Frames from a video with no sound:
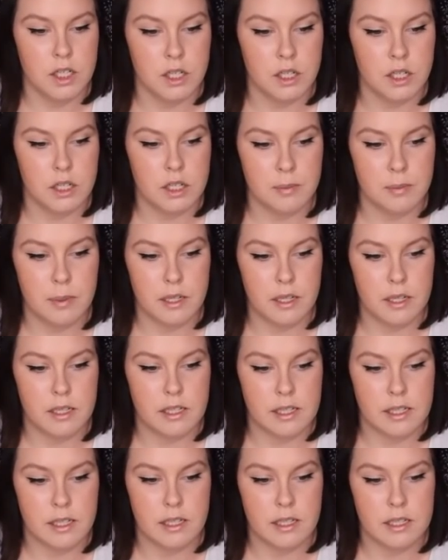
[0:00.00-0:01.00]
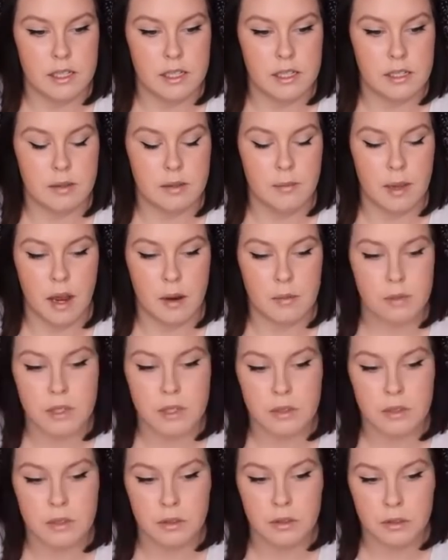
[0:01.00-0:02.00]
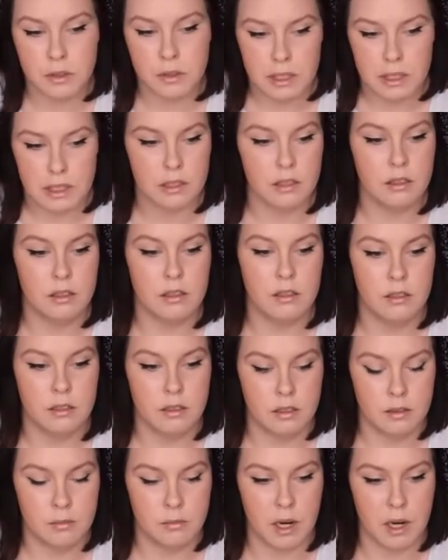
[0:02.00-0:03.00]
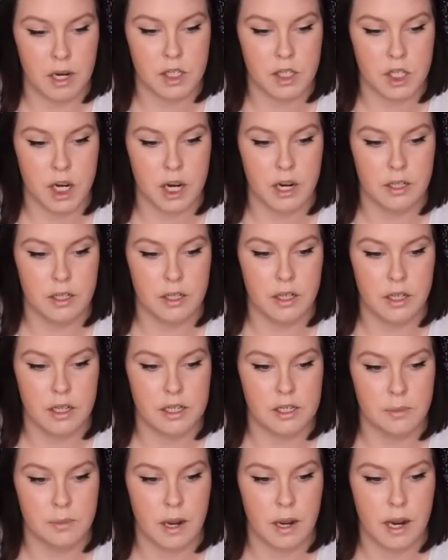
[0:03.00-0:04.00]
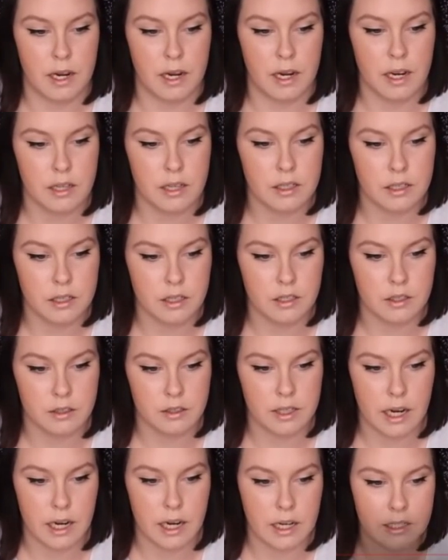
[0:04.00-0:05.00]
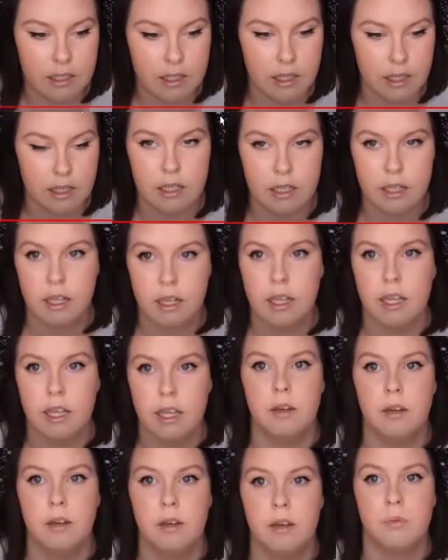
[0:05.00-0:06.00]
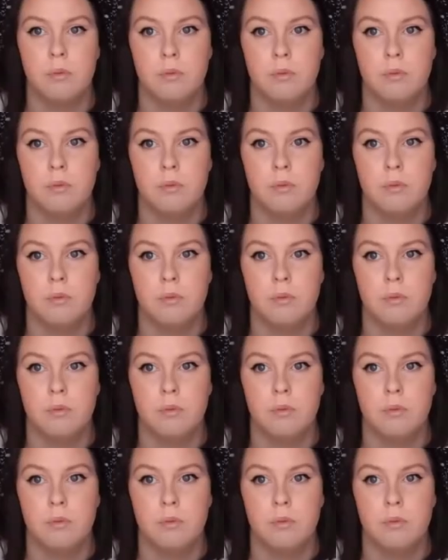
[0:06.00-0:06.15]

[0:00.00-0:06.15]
Is your experience in the system? Absolutely. My childhood is why I got the degree I did. And